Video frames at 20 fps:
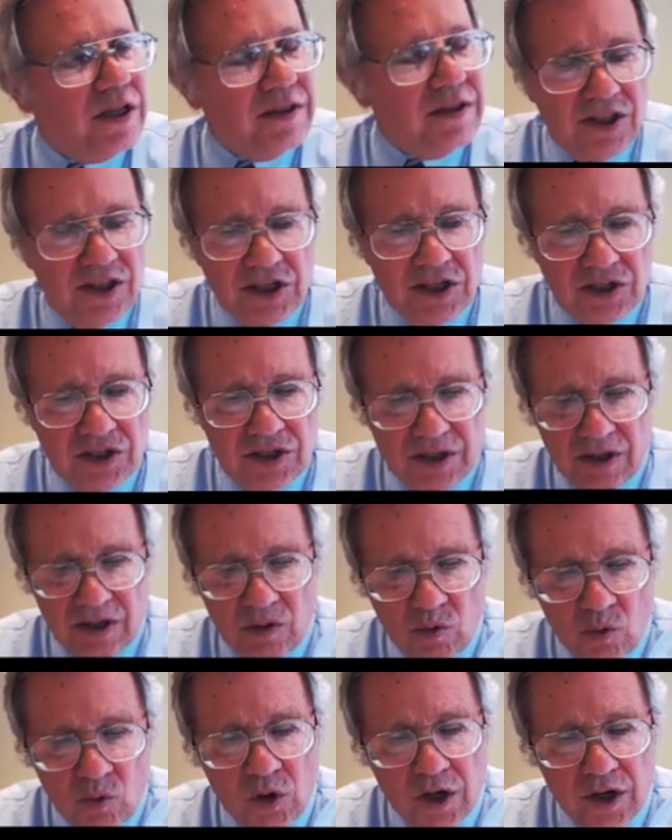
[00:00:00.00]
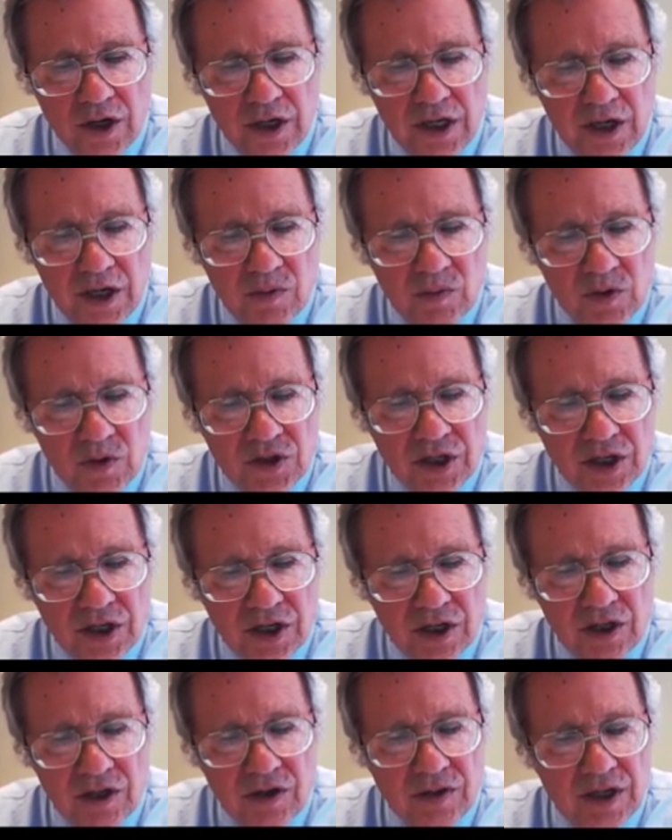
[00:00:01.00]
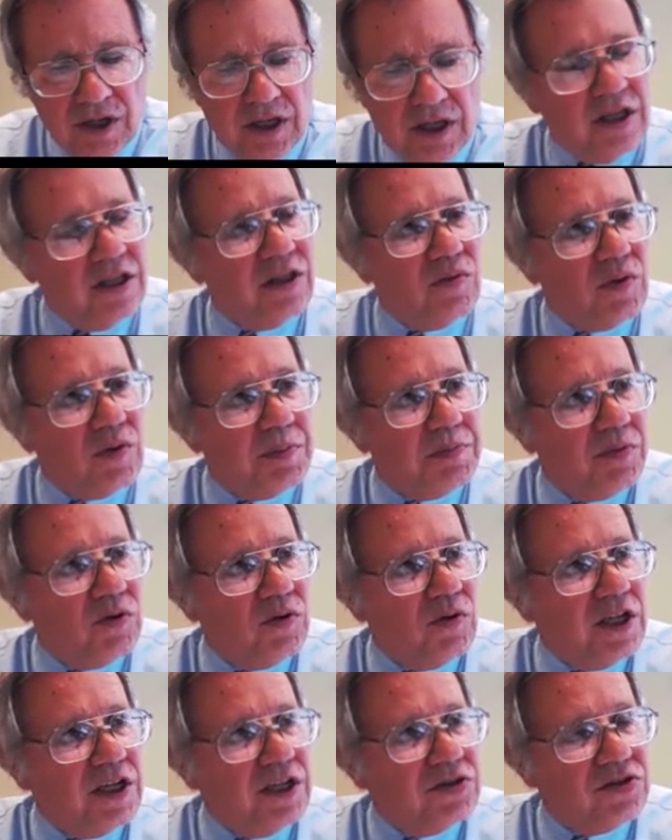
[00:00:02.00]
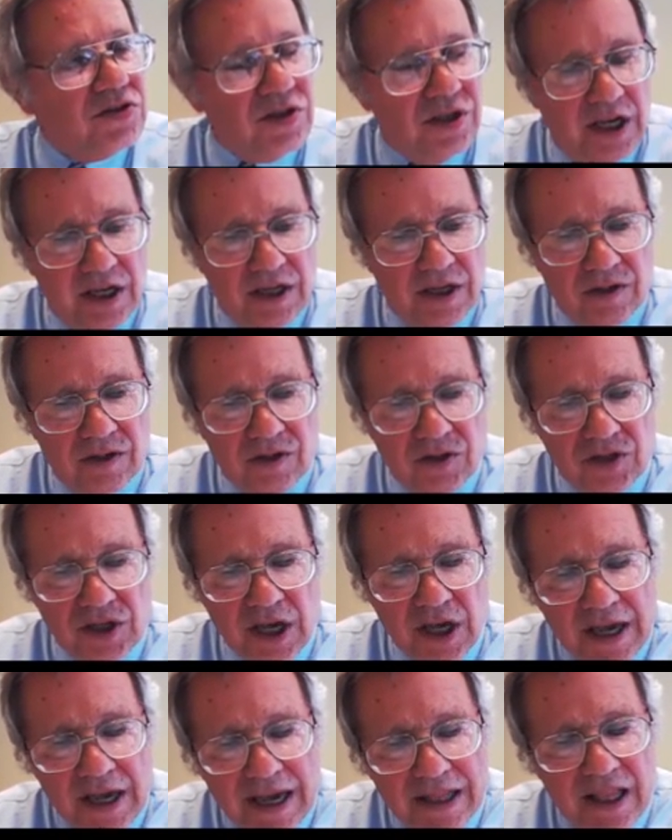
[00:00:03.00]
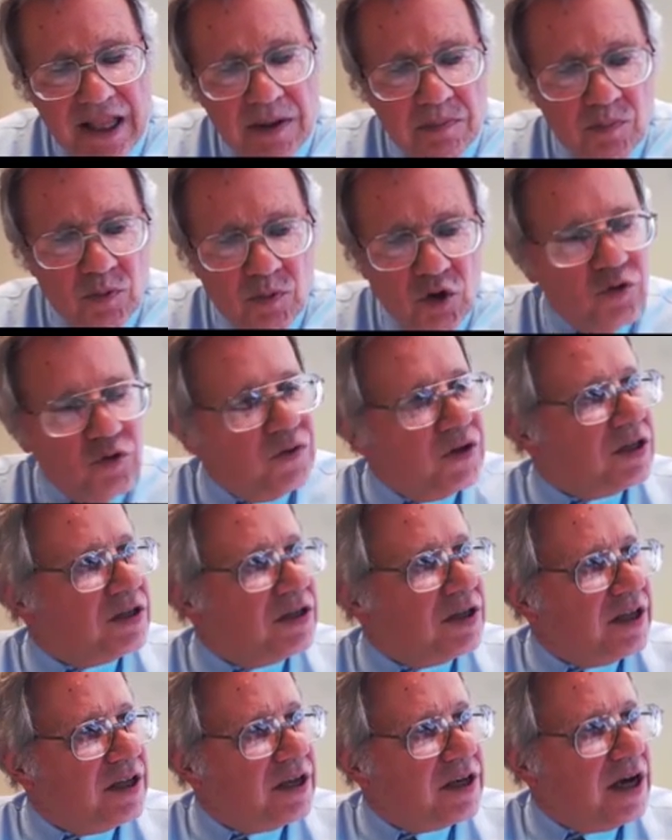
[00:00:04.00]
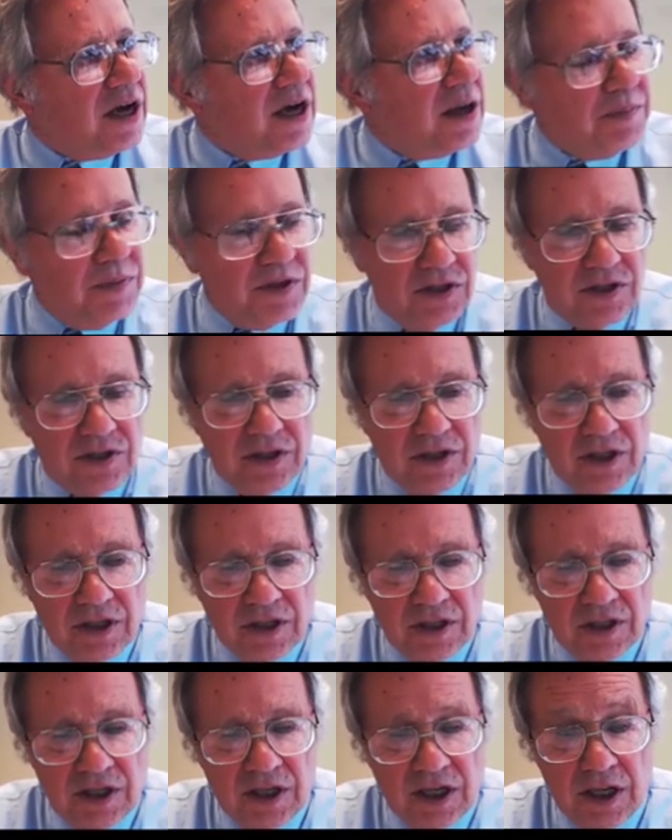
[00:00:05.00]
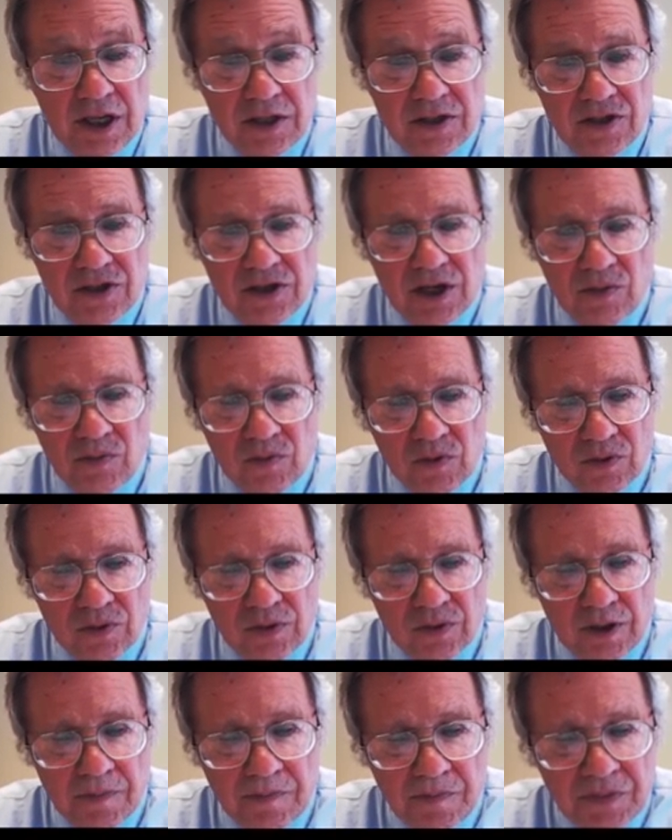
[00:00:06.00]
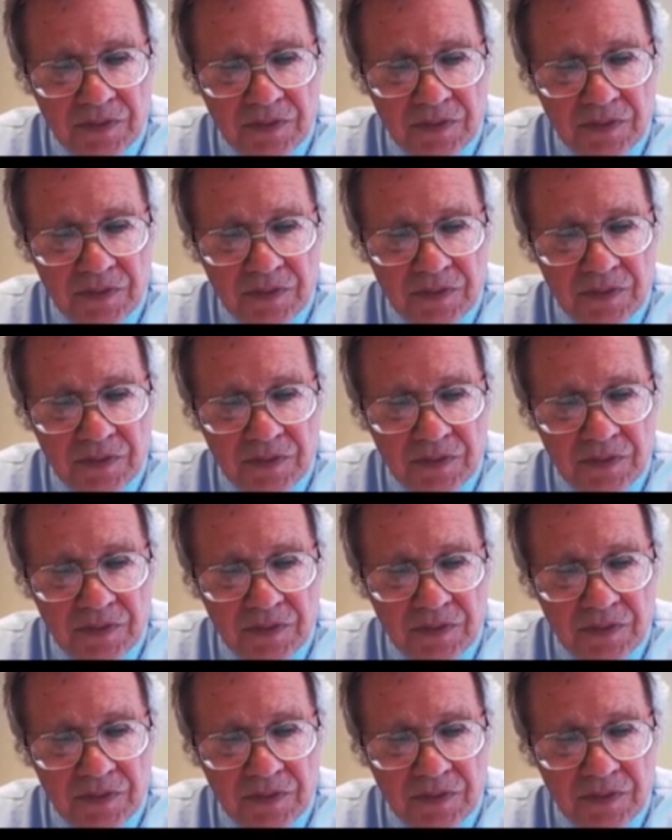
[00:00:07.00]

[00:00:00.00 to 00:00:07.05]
this wording was included in the reporting standards, and they moved it to the competency rule.